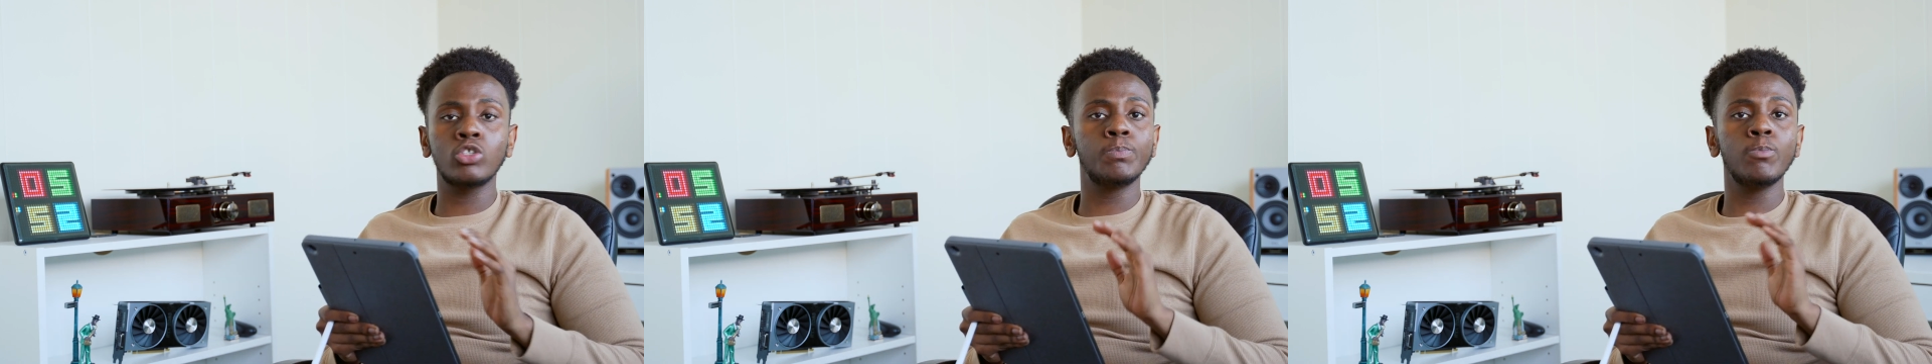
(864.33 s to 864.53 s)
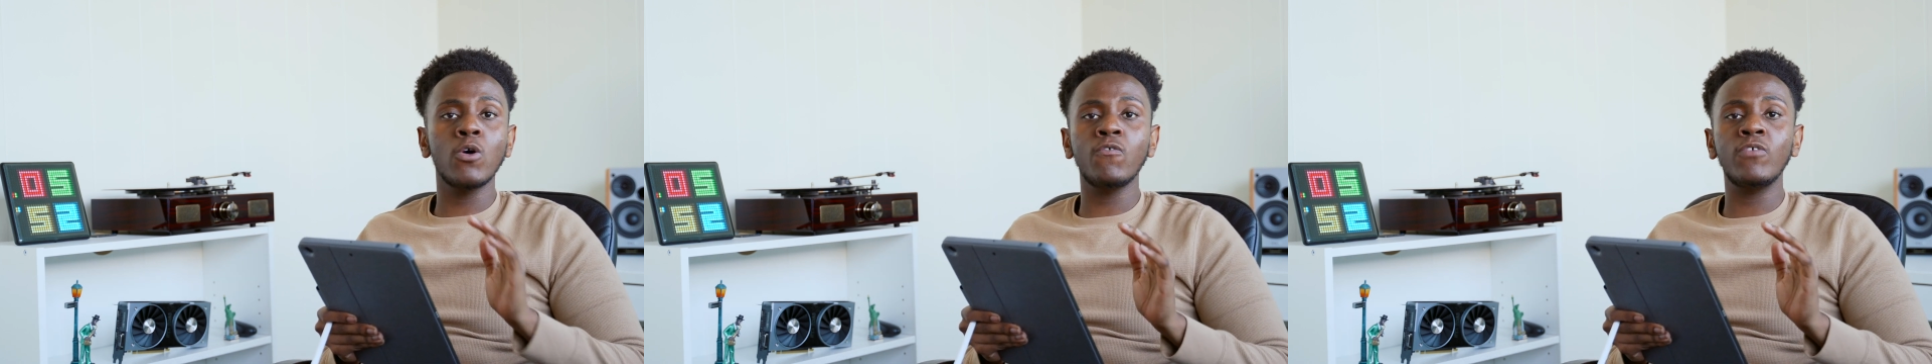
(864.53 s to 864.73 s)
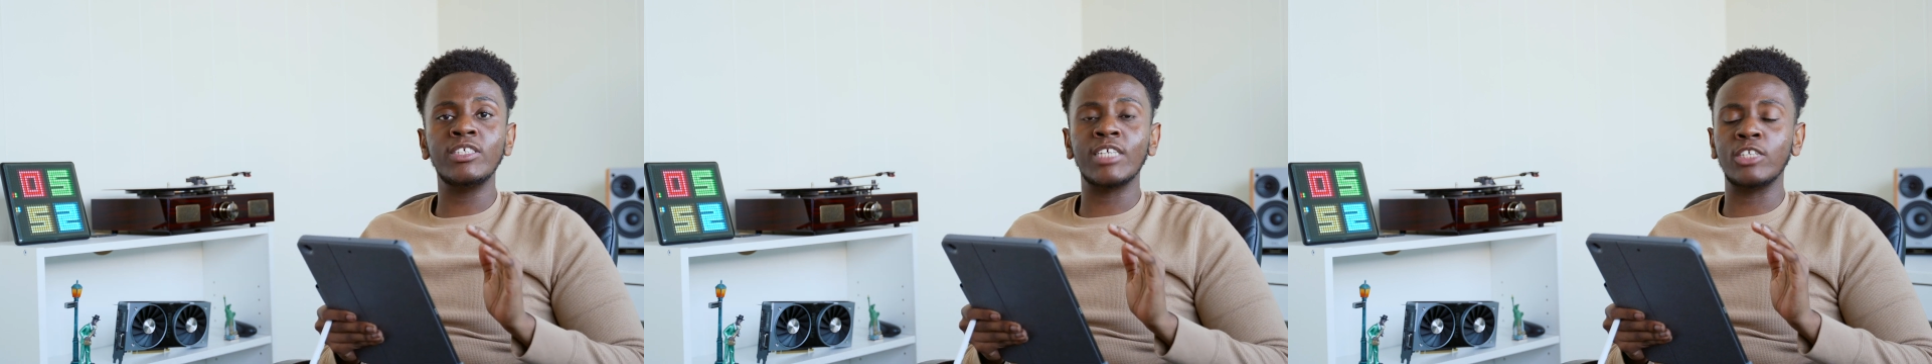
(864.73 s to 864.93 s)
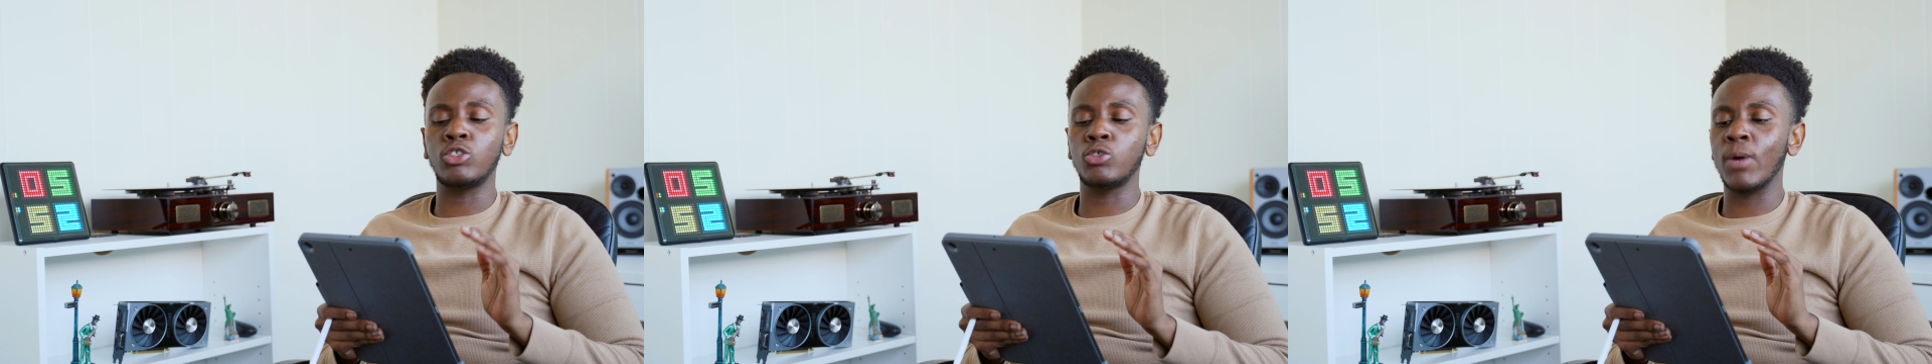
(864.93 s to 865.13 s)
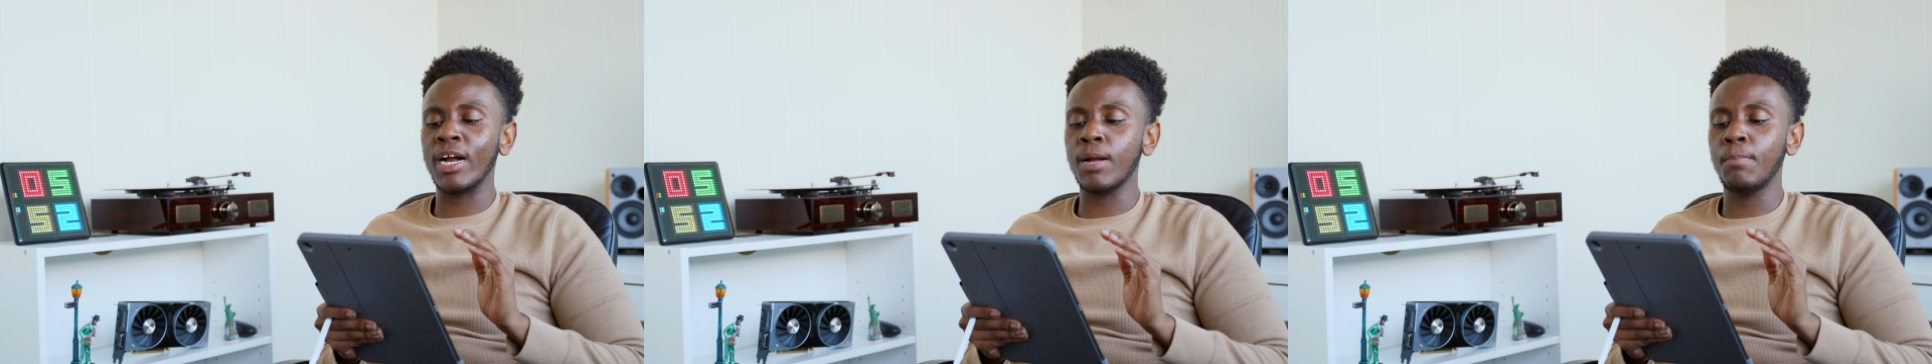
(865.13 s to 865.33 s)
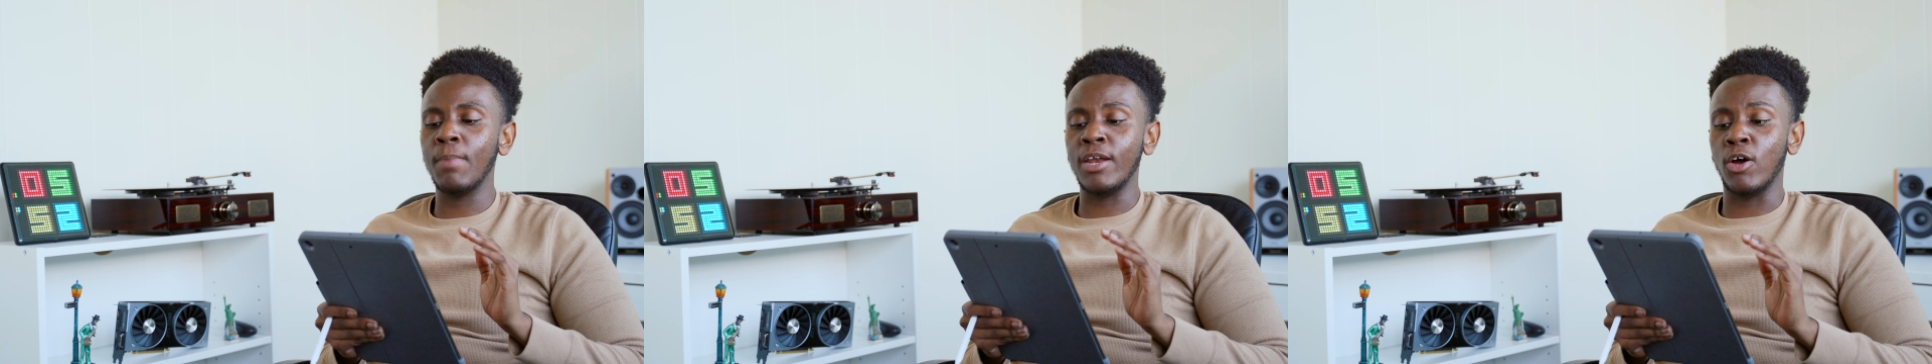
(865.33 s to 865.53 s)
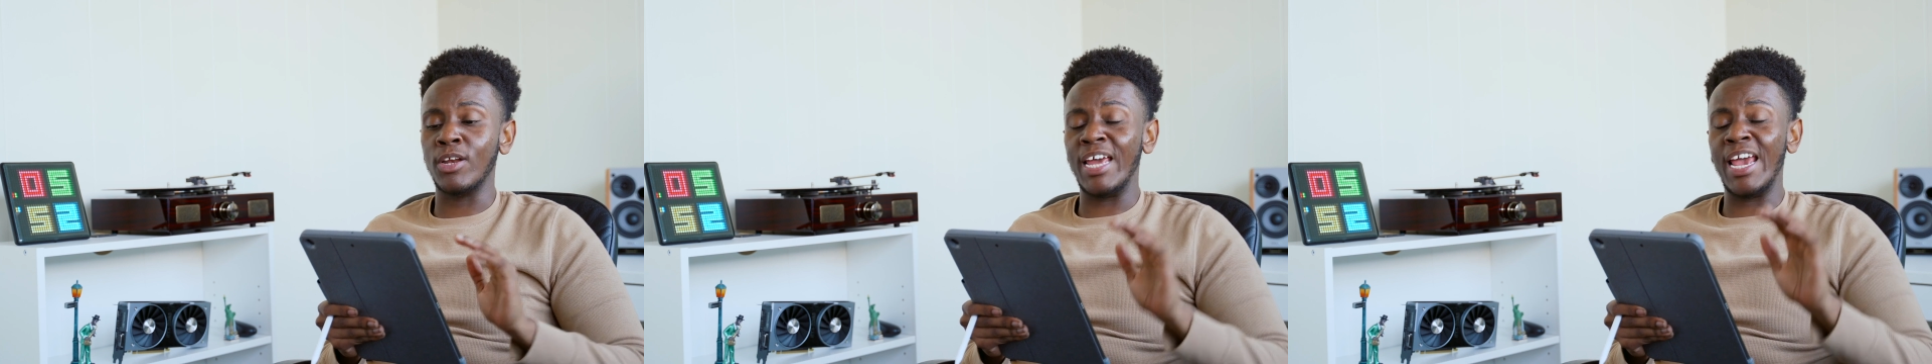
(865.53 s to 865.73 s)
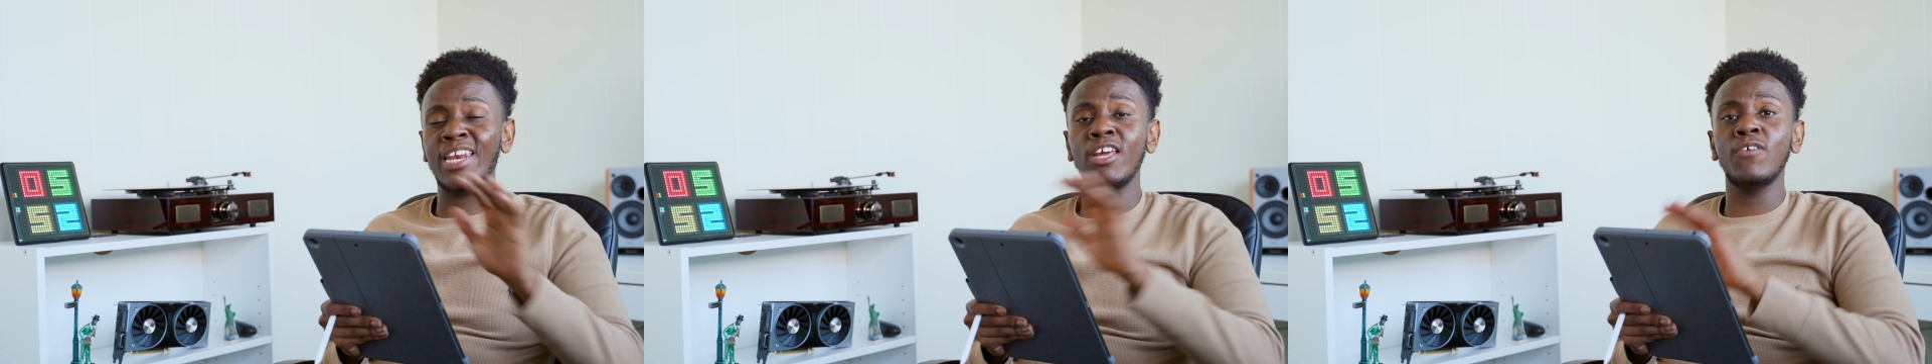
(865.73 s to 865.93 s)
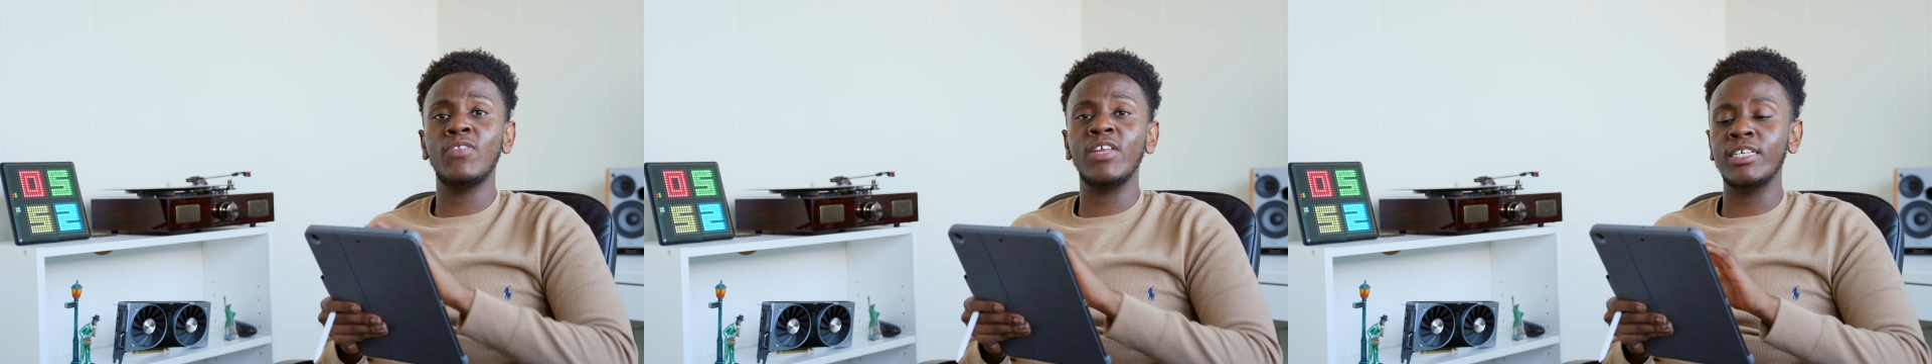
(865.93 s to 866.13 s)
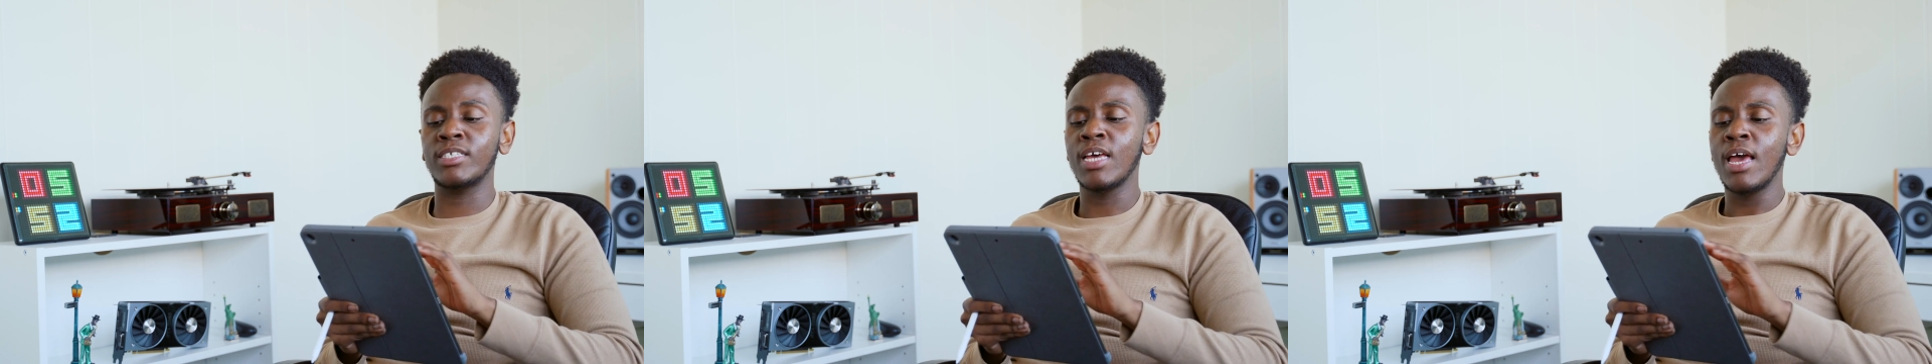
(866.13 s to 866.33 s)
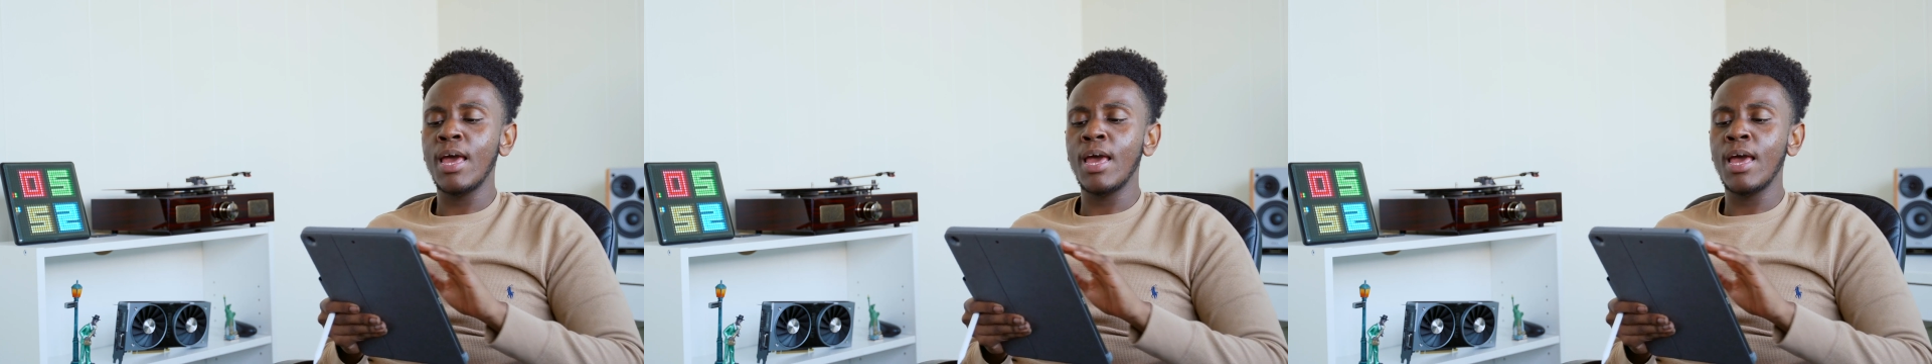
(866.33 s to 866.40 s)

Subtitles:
movies that you recommend on any of these